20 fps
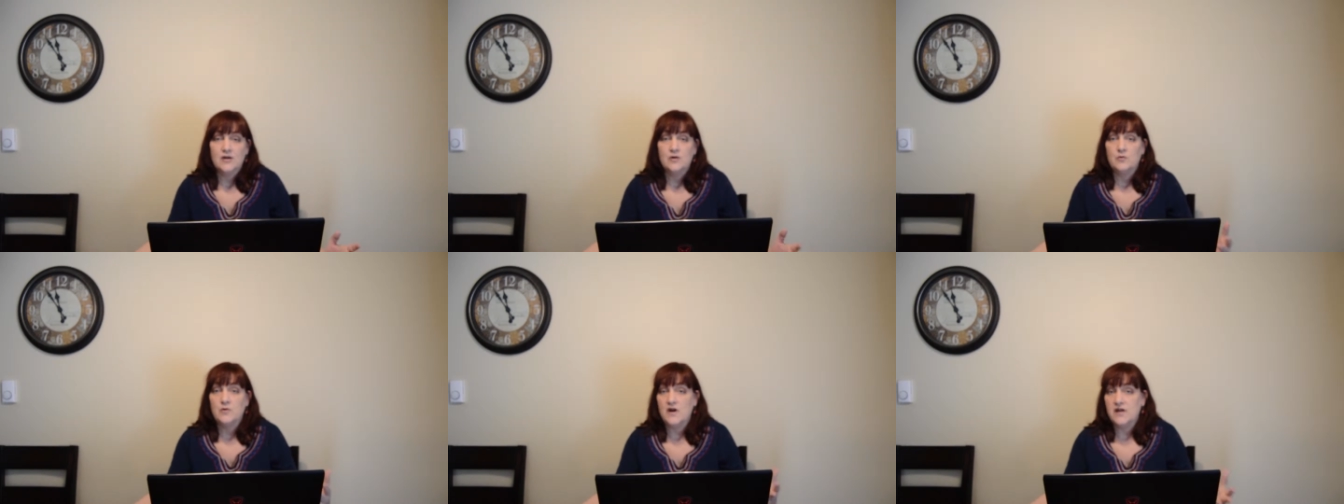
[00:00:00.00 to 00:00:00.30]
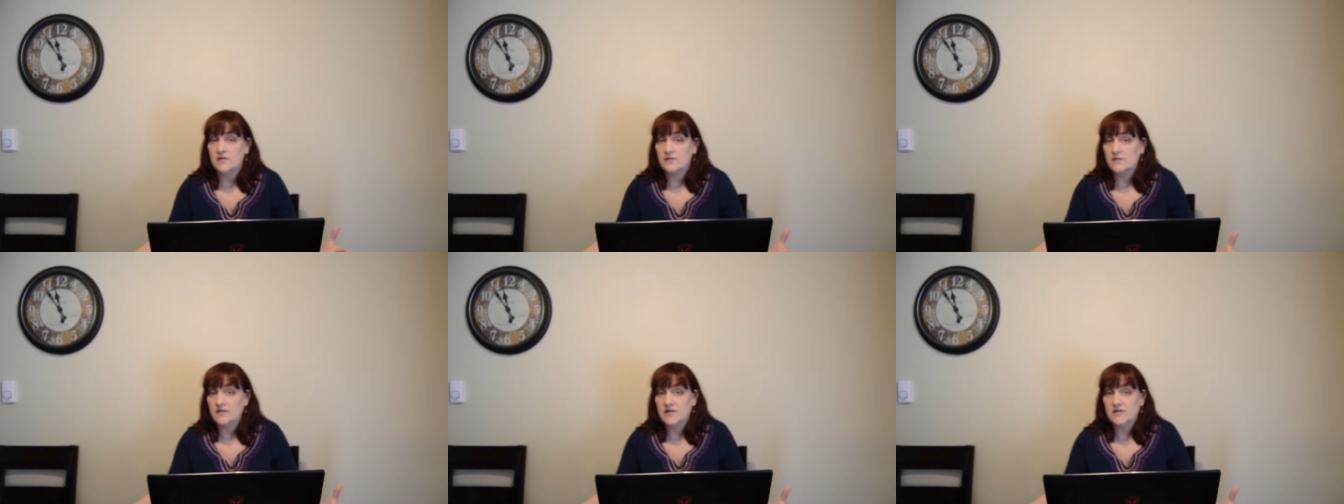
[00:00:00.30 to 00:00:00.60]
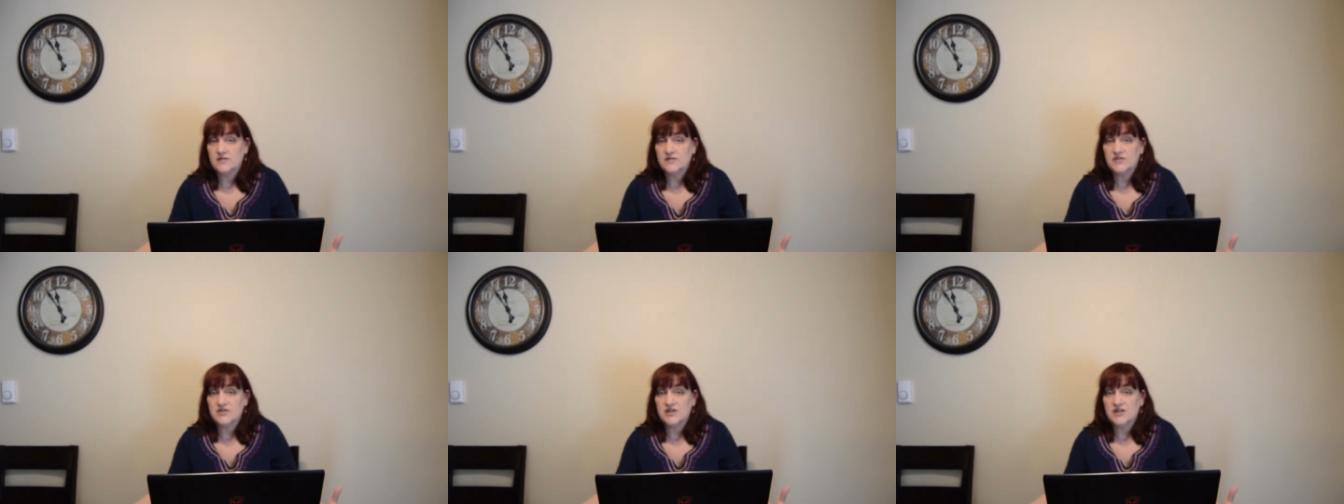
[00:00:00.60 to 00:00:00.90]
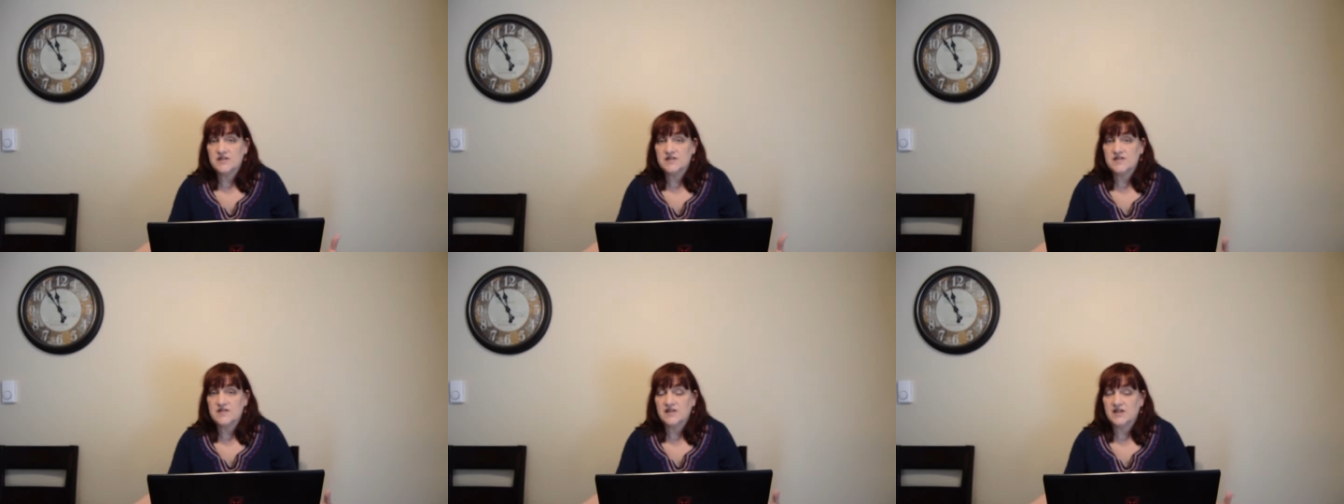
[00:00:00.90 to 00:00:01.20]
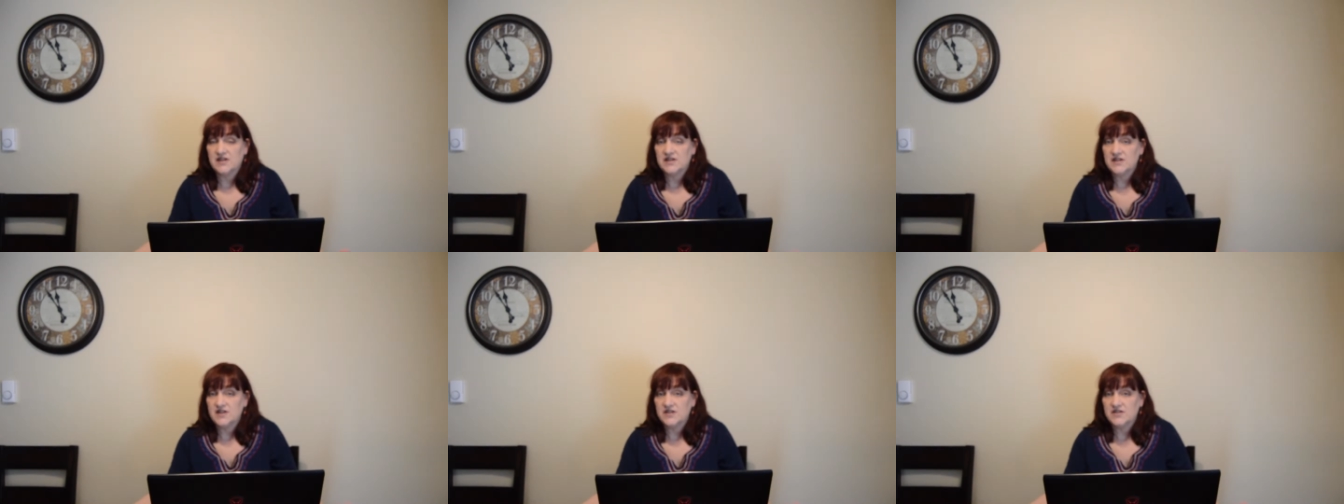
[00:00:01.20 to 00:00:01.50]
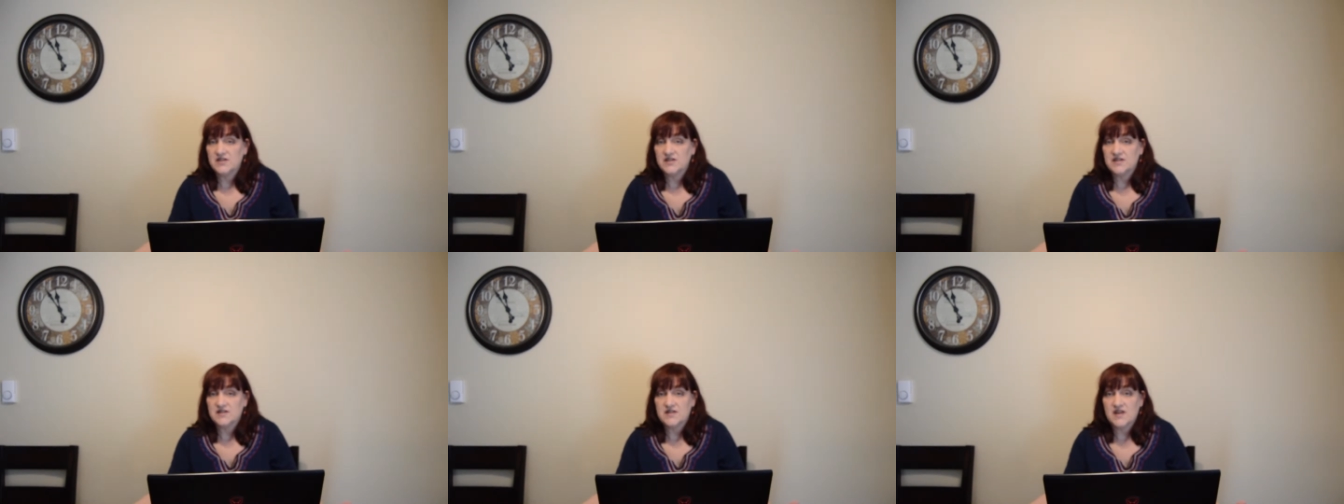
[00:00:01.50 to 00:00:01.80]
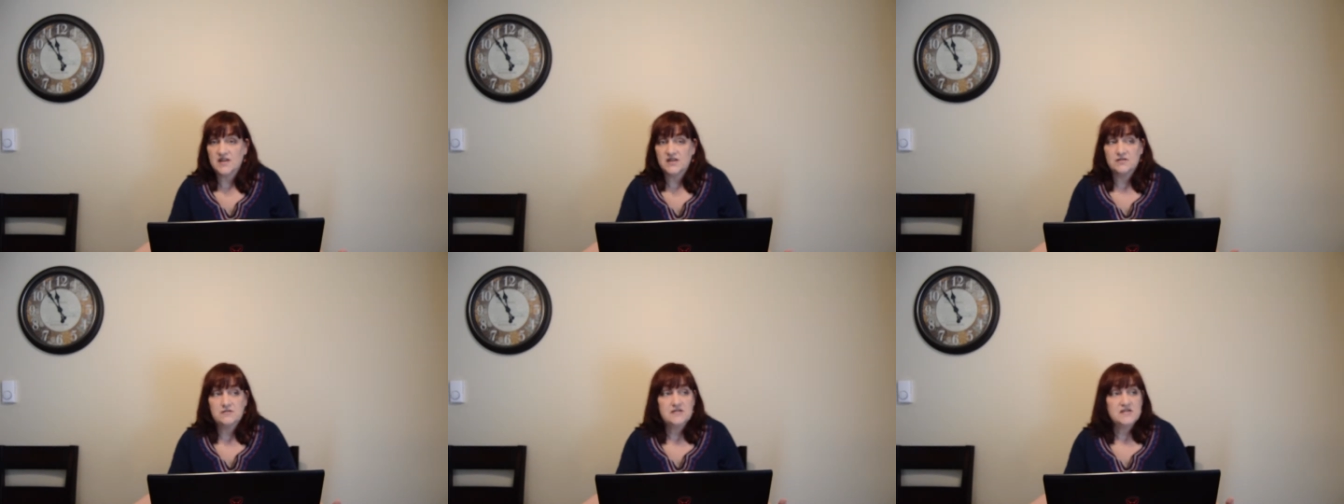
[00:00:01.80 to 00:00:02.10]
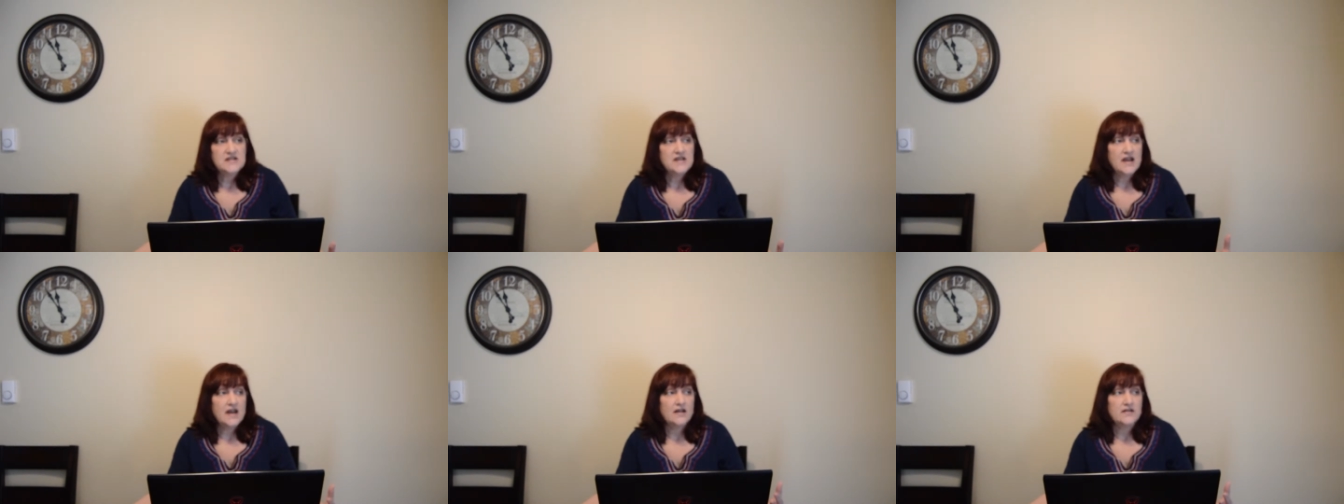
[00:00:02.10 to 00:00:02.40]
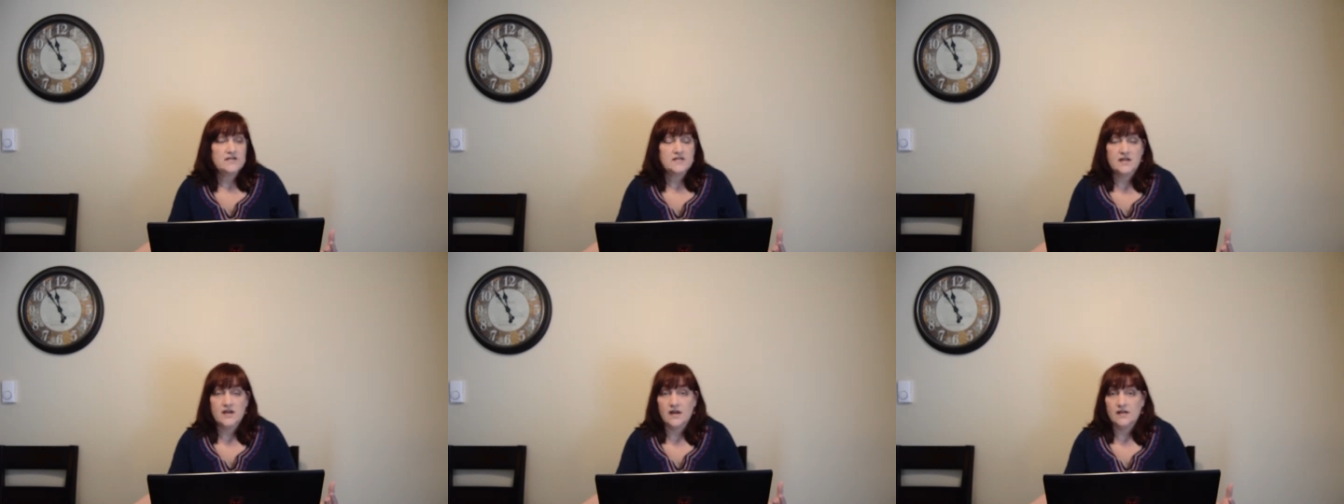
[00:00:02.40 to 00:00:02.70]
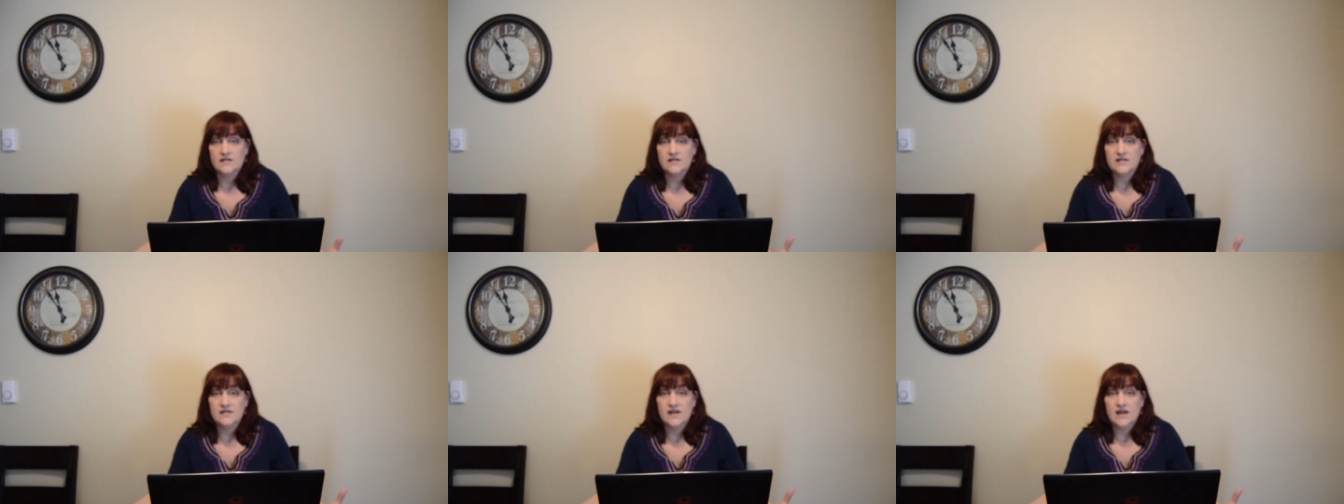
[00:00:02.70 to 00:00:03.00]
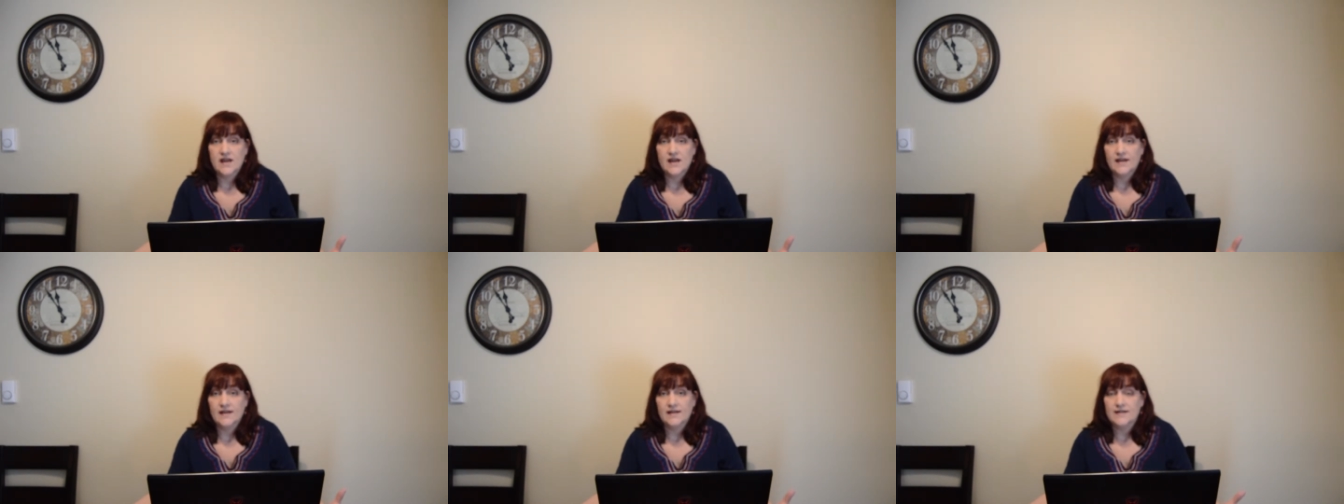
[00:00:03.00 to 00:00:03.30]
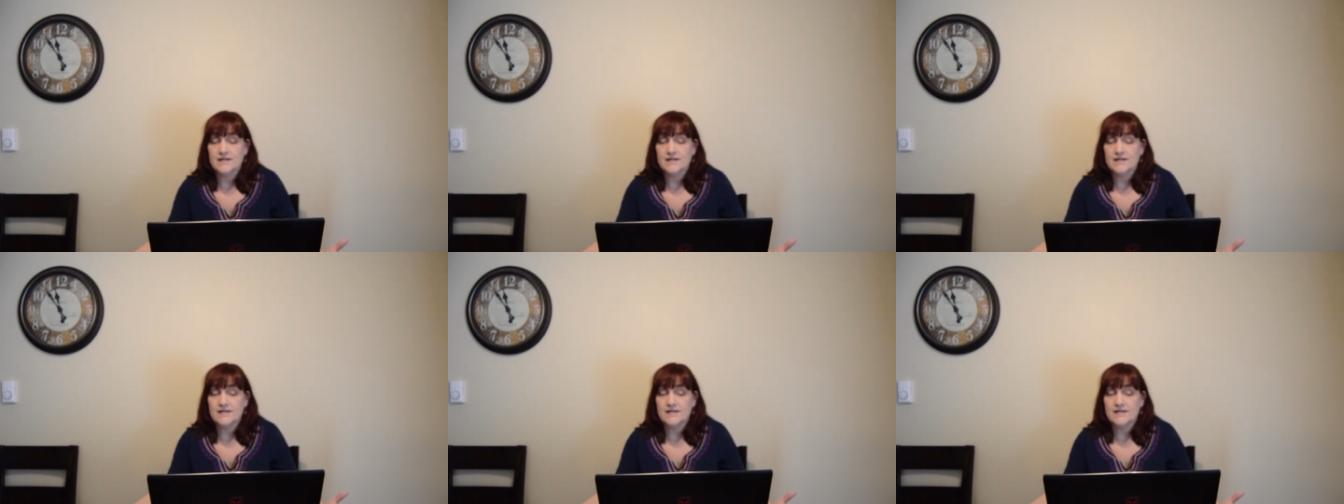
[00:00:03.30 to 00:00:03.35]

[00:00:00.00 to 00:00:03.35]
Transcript: Weather is just the conditions that you see outside today.